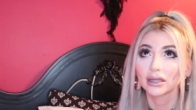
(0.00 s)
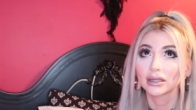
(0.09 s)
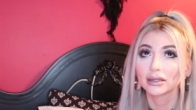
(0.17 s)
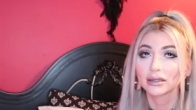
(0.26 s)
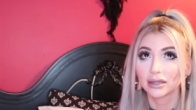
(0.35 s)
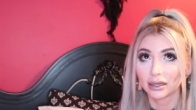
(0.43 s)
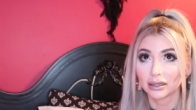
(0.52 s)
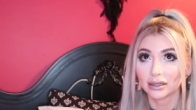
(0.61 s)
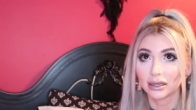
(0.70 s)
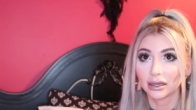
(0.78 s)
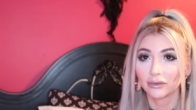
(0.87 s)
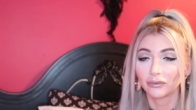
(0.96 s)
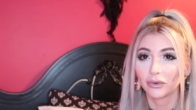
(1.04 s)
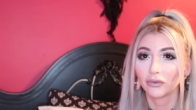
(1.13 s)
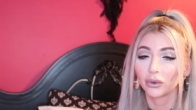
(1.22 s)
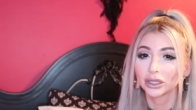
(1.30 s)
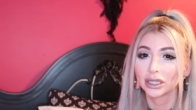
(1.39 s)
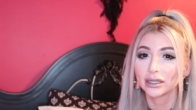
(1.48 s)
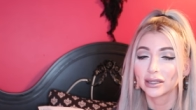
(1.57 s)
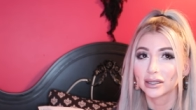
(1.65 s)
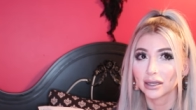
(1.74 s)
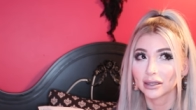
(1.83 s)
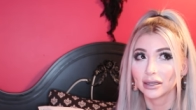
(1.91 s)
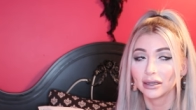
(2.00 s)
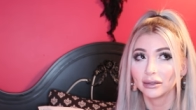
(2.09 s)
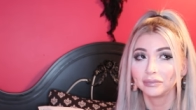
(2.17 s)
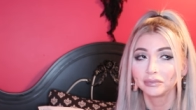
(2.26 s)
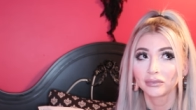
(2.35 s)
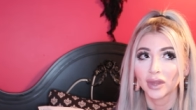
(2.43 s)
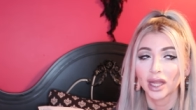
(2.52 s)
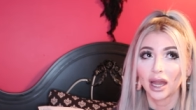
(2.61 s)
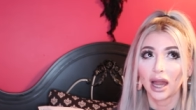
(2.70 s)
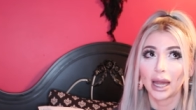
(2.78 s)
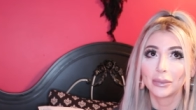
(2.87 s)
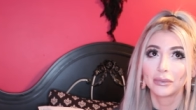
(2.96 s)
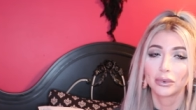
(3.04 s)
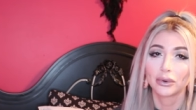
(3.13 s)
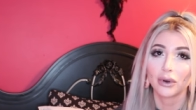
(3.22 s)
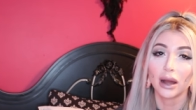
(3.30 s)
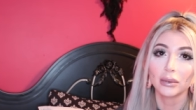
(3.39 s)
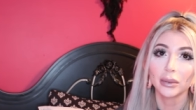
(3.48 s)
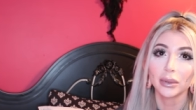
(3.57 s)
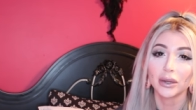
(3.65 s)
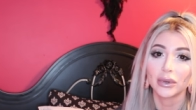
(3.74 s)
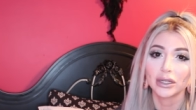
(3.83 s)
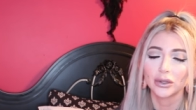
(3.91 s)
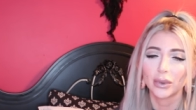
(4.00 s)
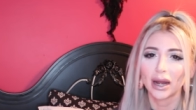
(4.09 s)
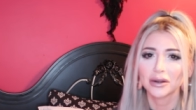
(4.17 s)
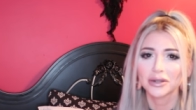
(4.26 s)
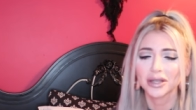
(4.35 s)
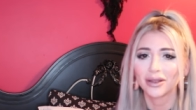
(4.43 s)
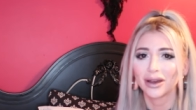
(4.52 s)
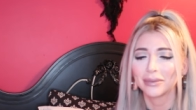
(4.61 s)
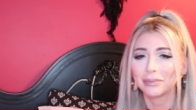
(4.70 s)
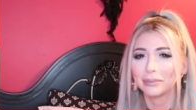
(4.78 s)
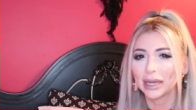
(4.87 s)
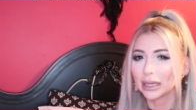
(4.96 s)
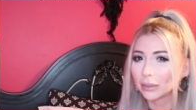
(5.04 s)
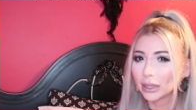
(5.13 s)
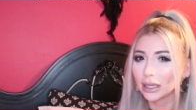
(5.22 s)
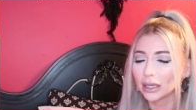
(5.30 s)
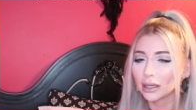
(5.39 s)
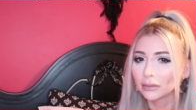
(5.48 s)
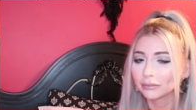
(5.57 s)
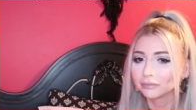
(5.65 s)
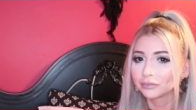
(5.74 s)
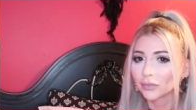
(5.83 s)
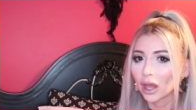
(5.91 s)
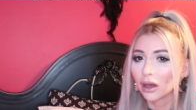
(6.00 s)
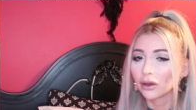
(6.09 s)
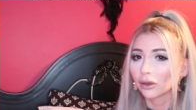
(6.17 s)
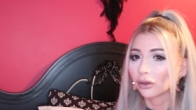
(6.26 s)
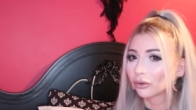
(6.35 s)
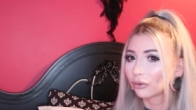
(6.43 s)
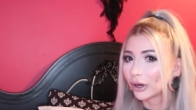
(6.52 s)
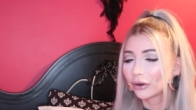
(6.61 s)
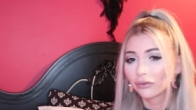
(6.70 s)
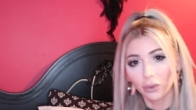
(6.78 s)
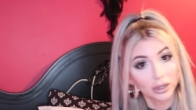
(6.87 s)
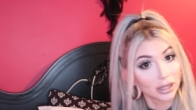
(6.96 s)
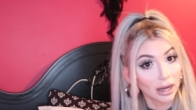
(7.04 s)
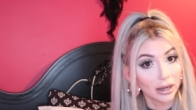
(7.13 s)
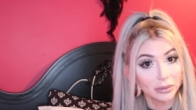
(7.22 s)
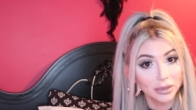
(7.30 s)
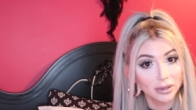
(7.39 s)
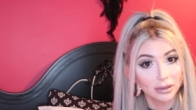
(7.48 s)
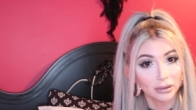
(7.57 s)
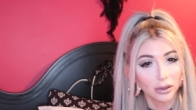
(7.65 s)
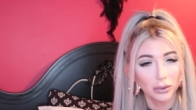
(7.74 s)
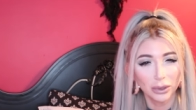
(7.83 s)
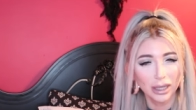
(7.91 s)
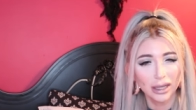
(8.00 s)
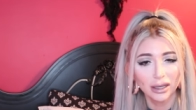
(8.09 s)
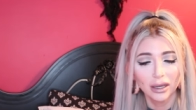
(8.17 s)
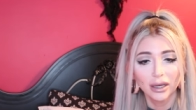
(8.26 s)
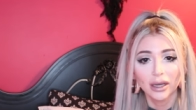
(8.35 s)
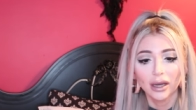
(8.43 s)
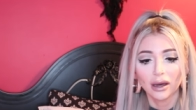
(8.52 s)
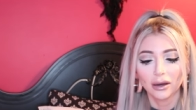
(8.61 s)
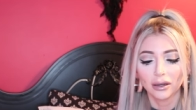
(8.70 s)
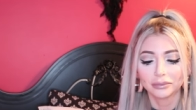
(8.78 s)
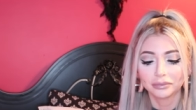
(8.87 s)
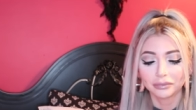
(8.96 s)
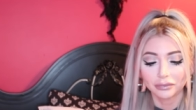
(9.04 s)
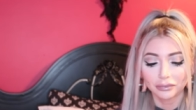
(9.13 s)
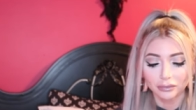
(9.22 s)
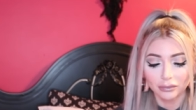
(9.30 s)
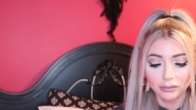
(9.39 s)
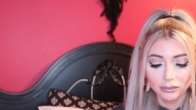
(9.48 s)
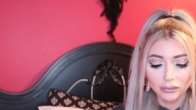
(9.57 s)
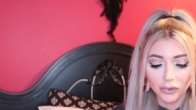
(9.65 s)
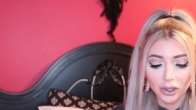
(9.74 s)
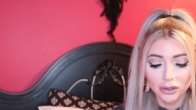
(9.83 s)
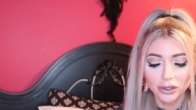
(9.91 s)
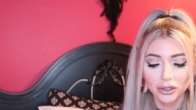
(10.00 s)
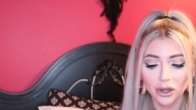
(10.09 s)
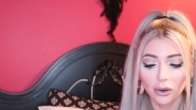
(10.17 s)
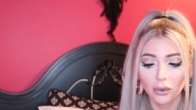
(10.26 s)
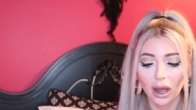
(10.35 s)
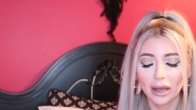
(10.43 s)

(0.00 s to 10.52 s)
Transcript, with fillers: 16, from 14 to 16, I probably went to a hair salon maybe three or four times only. Um, so